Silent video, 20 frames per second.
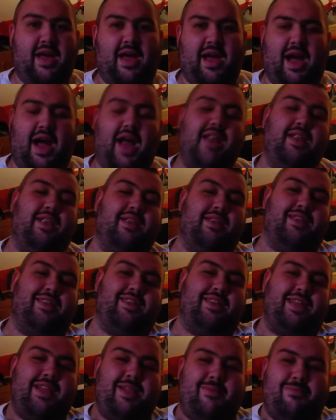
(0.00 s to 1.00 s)
And
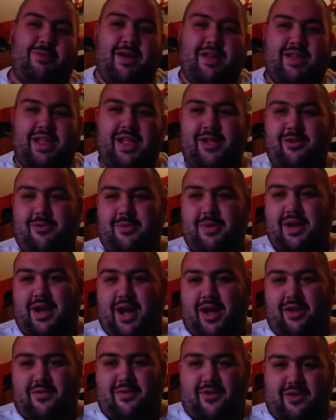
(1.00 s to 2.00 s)
this probably this is going to be a
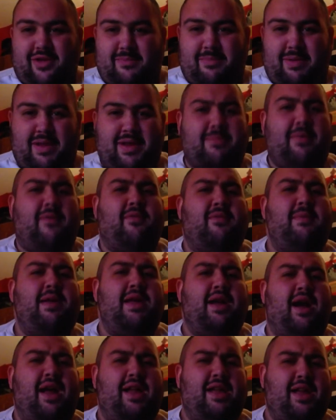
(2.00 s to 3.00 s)
controversial opinion, but for
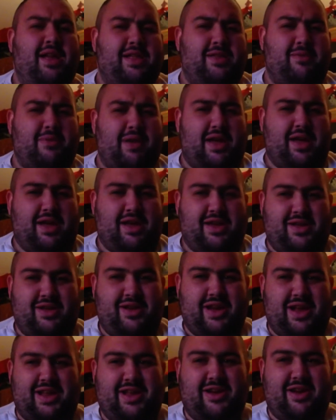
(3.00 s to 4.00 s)
me, I like the way
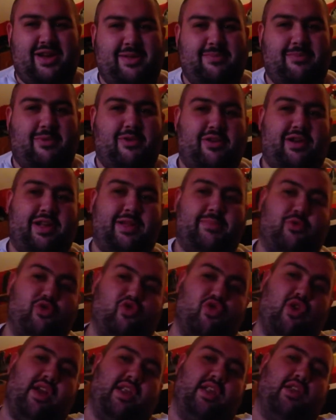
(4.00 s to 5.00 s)
Jesse Eisenberg is
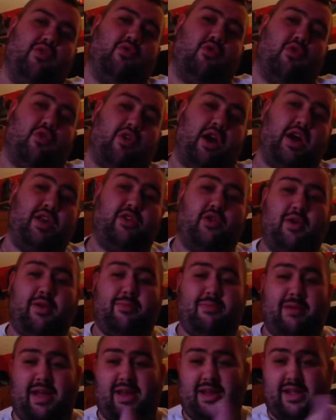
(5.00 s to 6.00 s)
portraying Luthor. I know he's
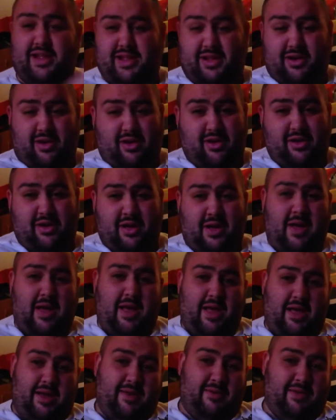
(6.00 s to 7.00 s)
playing his son,
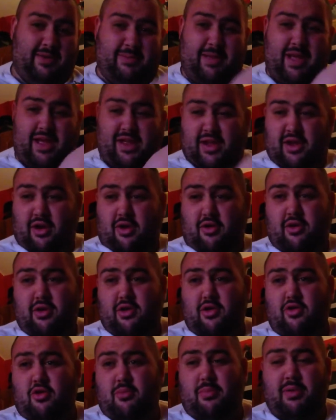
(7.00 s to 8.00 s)
he's playing a younger
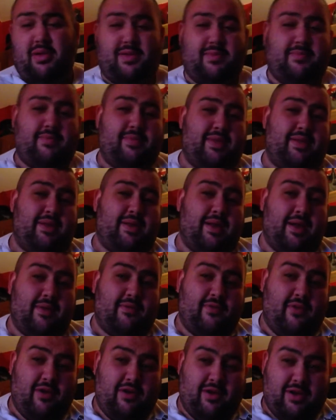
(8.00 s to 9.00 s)
Luthor, but
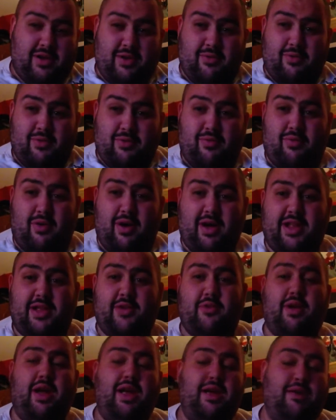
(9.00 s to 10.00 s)
for the, what he's
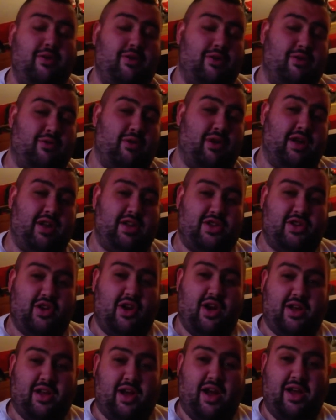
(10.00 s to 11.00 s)
doing, I quite it.
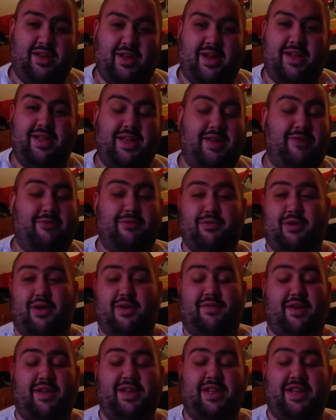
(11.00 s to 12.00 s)
I I think he was
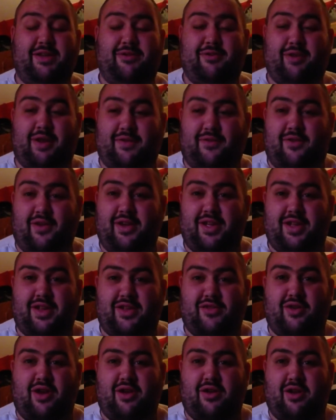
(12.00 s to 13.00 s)
quite. I think he's quite funny in the
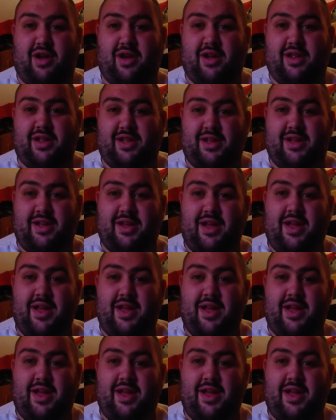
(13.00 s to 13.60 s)
trailer, honestly.